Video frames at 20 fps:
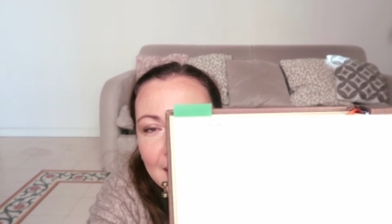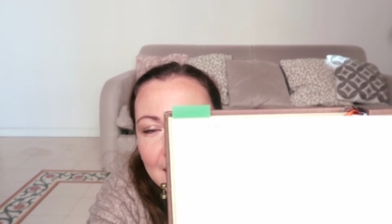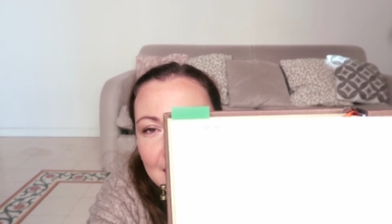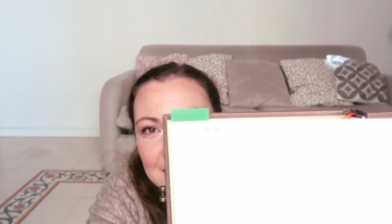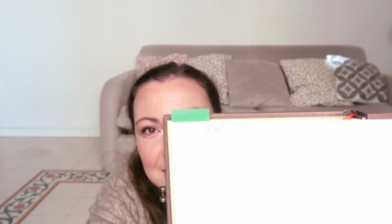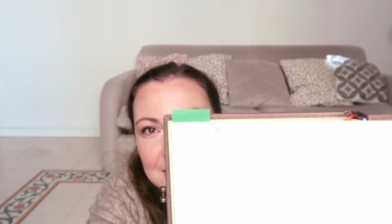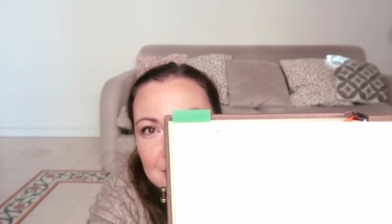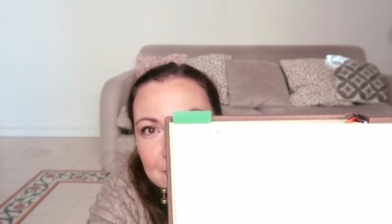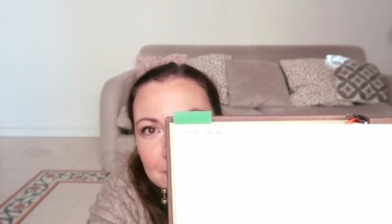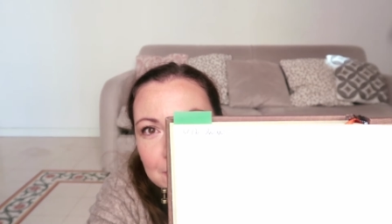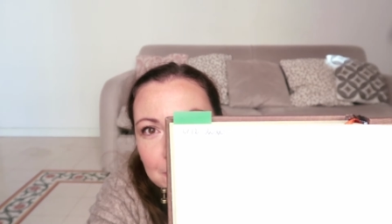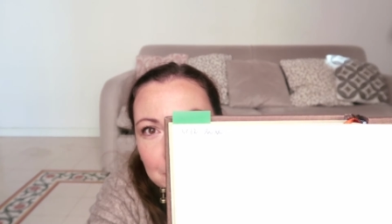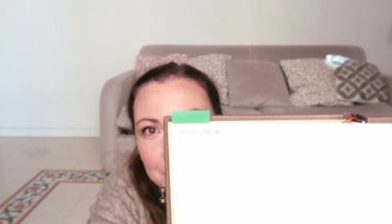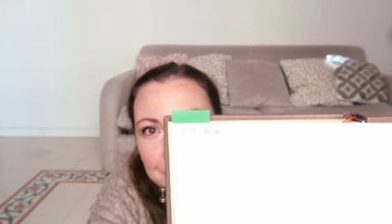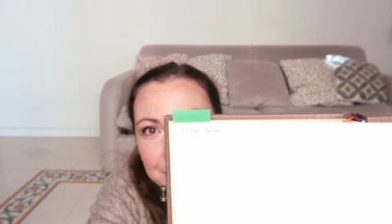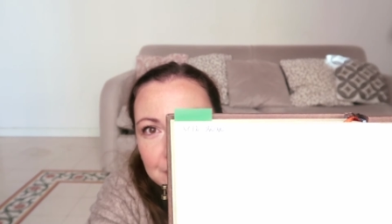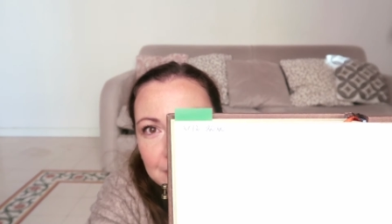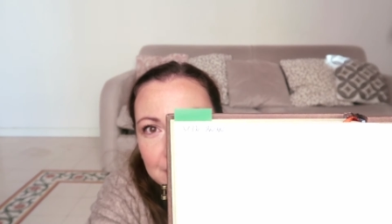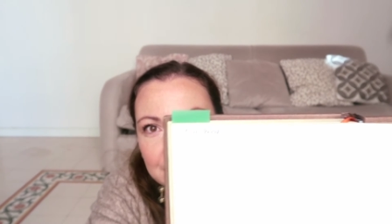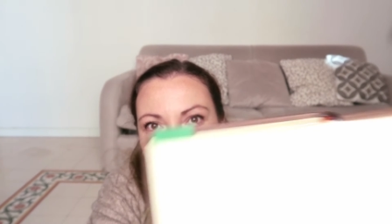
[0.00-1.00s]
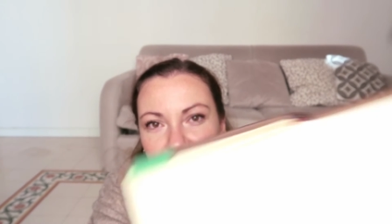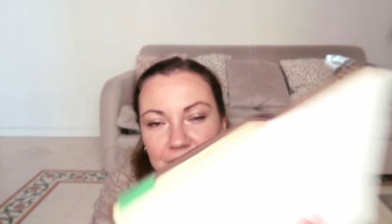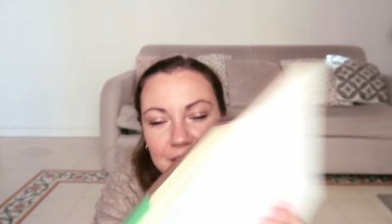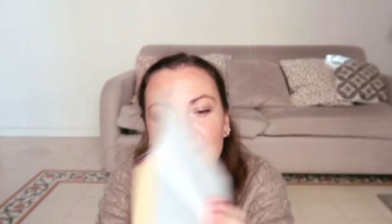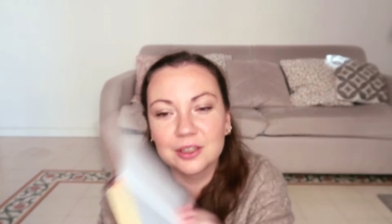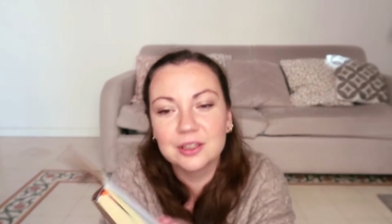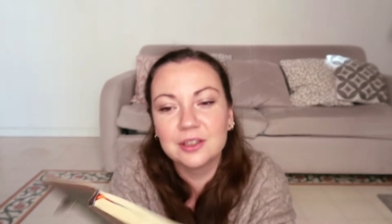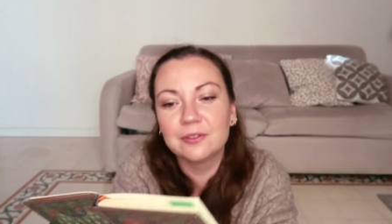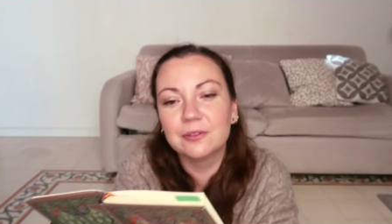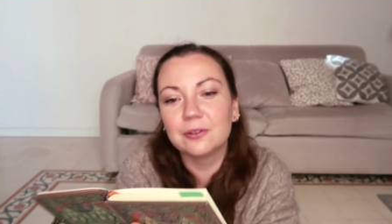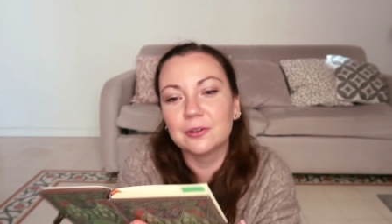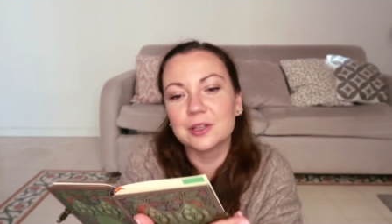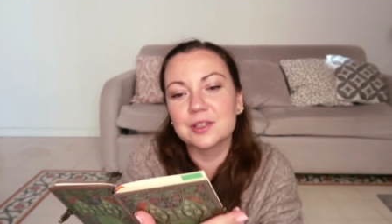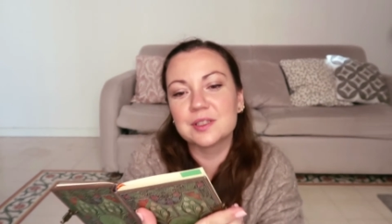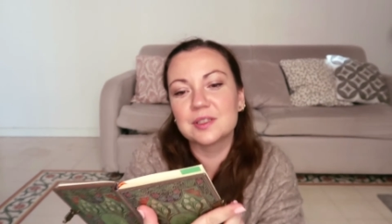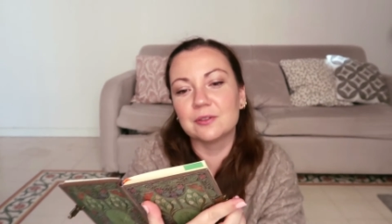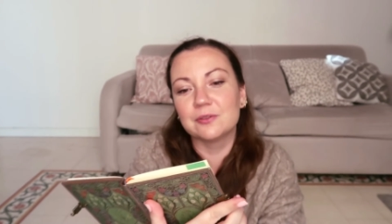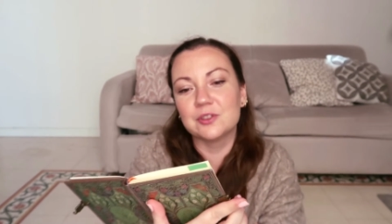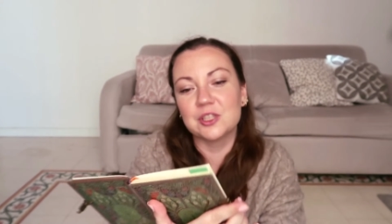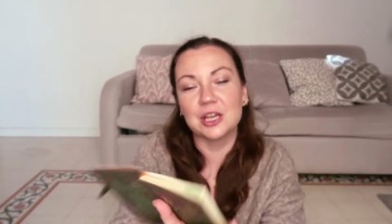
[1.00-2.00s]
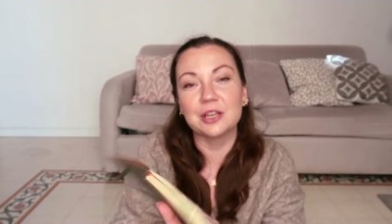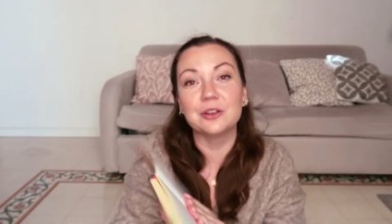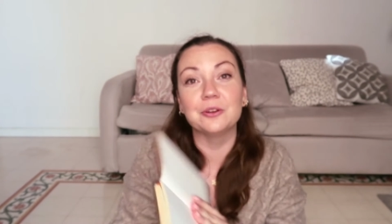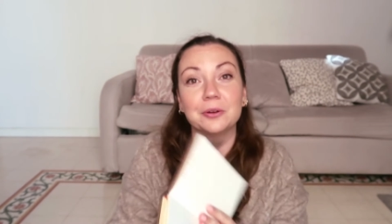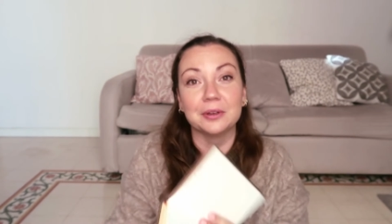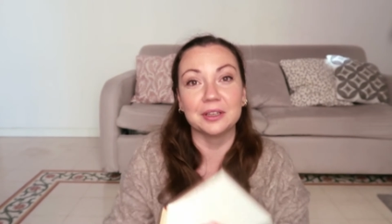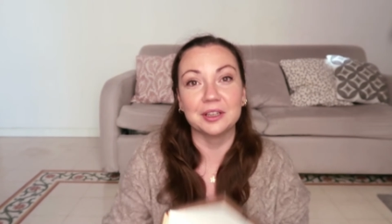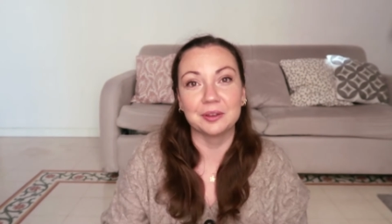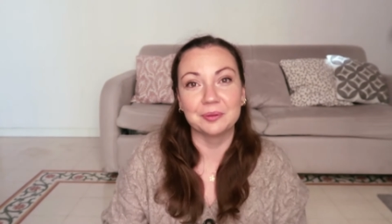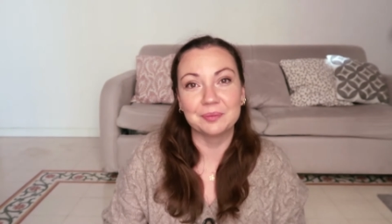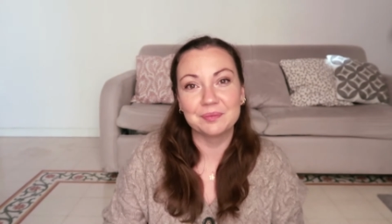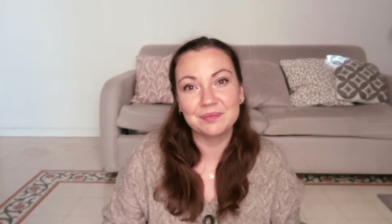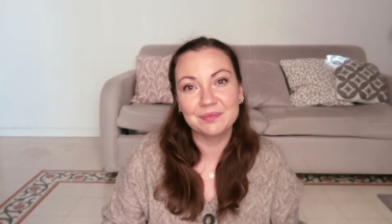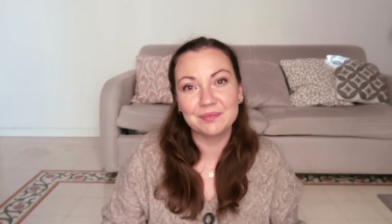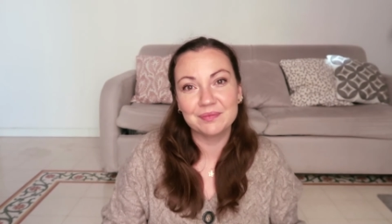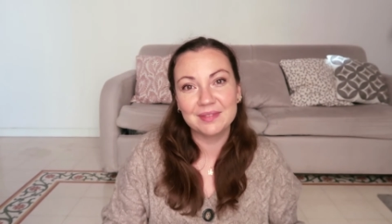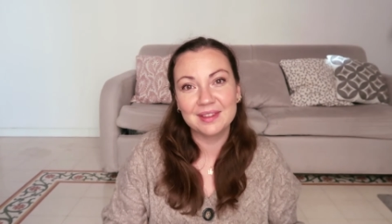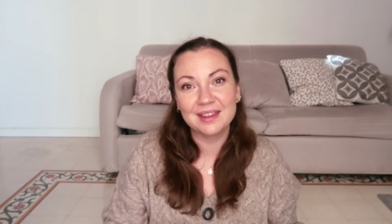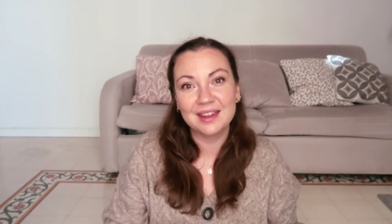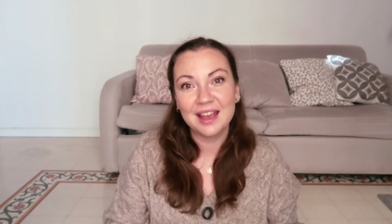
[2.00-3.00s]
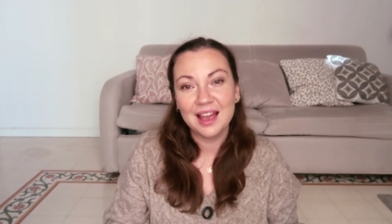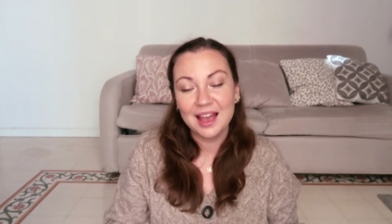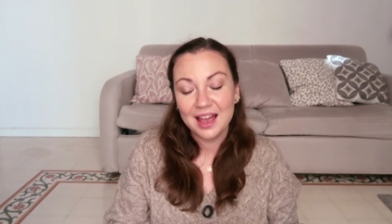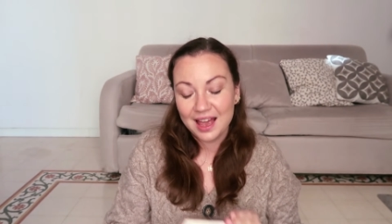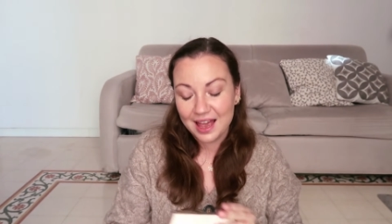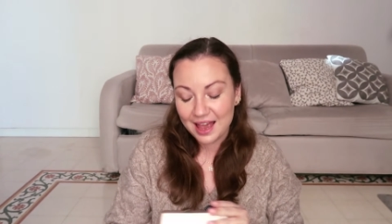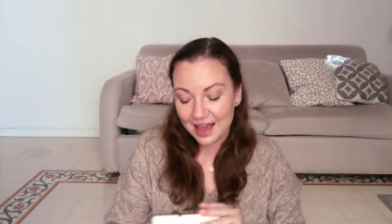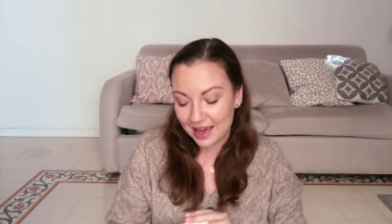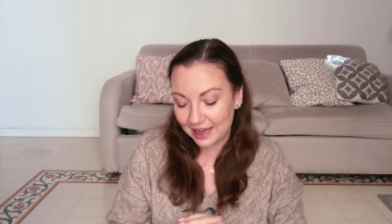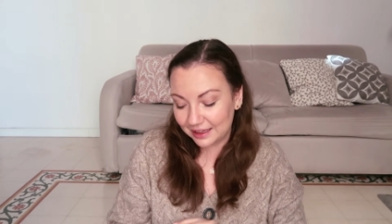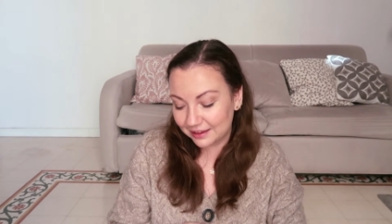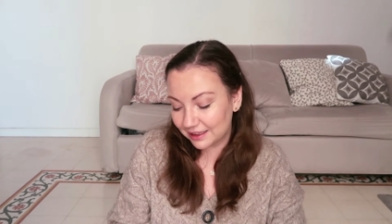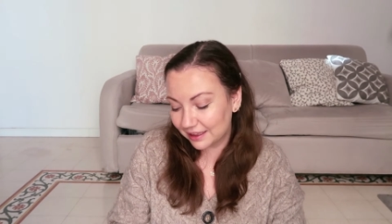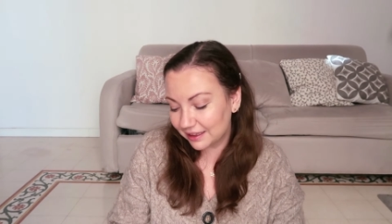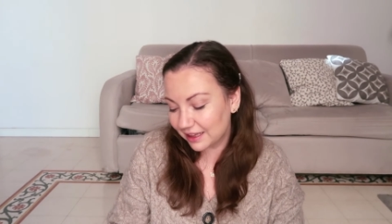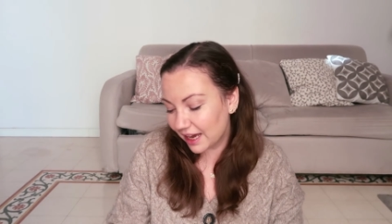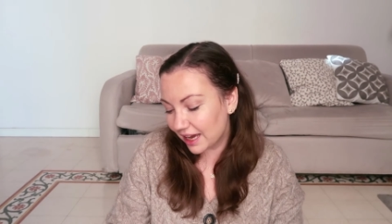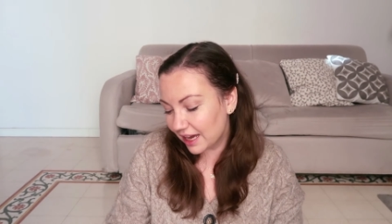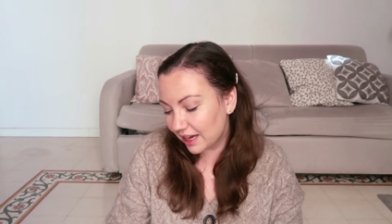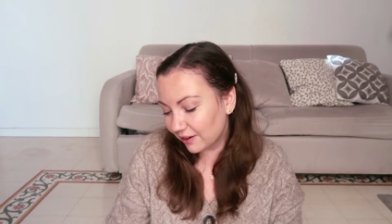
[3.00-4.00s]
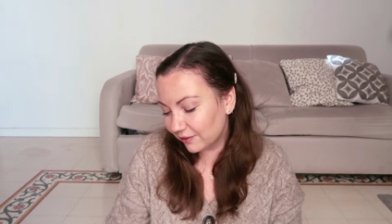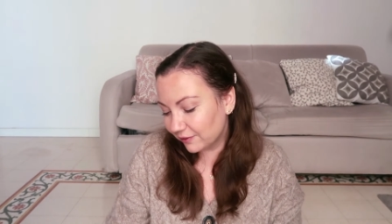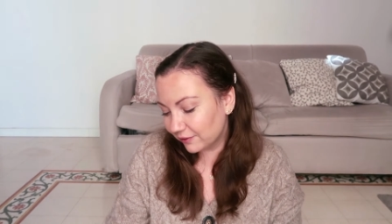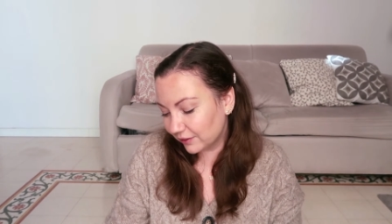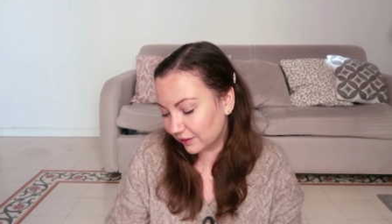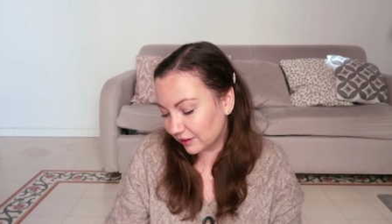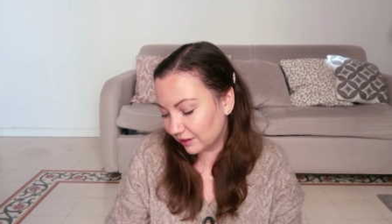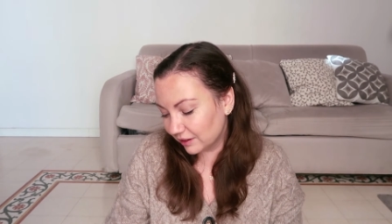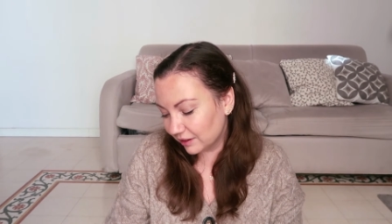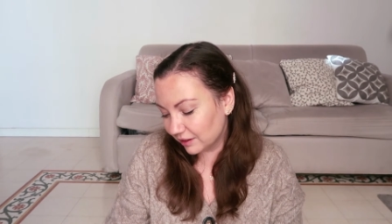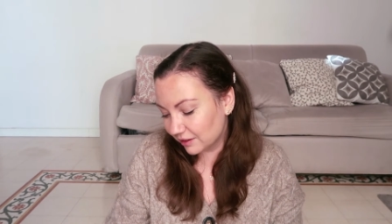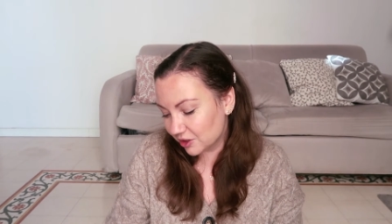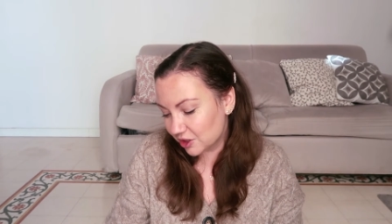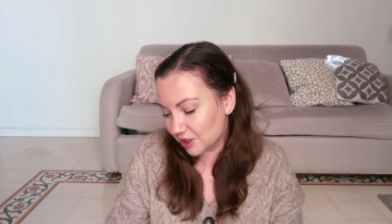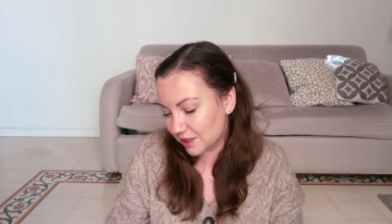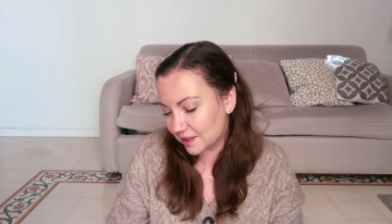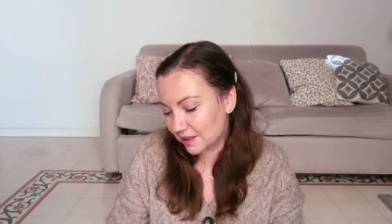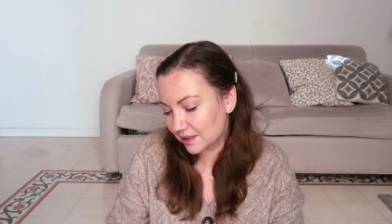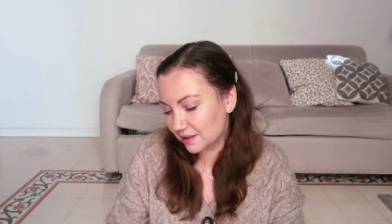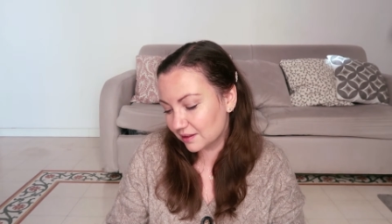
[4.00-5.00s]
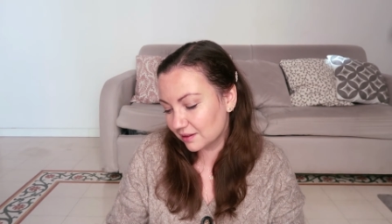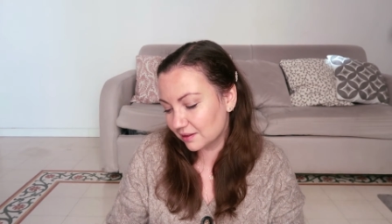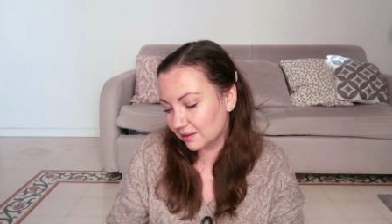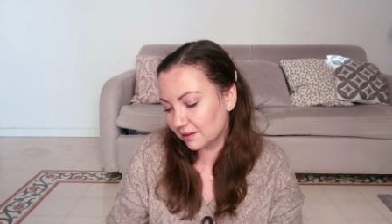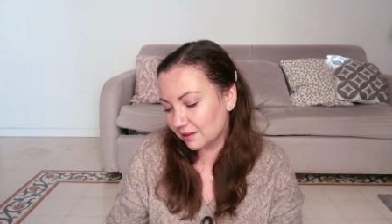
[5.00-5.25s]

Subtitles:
is for the 31st of January. And then I have just